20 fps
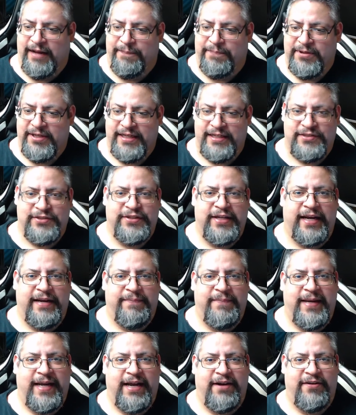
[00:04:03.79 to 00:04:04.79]
Please check
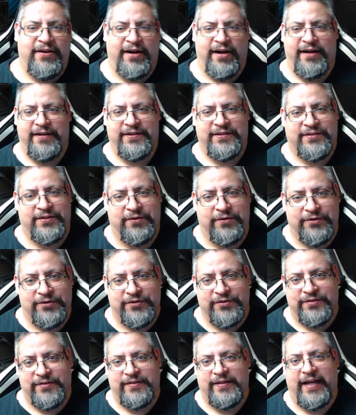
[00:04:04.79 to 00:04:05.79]
me out on the
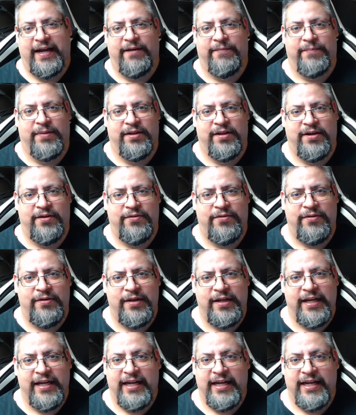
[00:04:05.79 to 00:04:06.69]
socials down below.